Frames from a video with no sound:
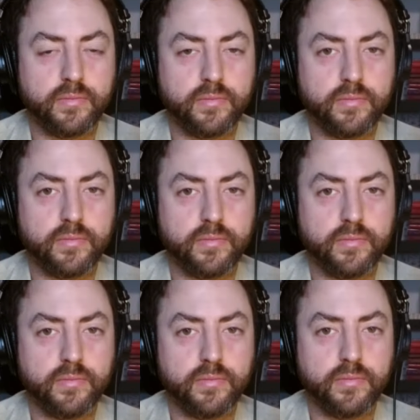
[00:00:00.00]

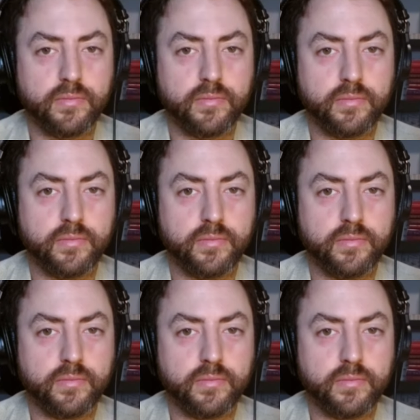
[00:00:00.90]

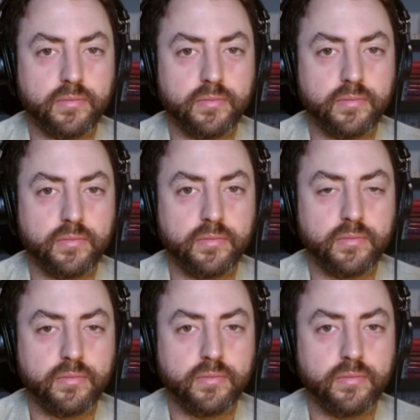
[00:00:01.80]

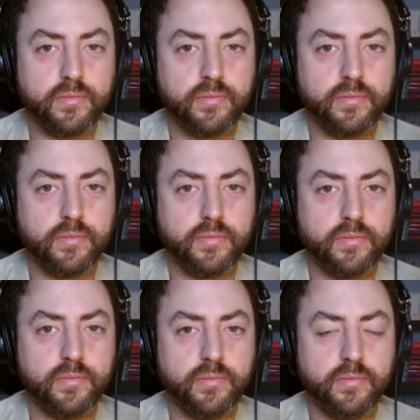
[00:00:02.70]

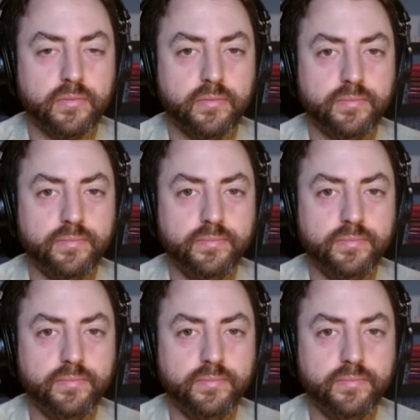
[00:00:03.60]
[no speech]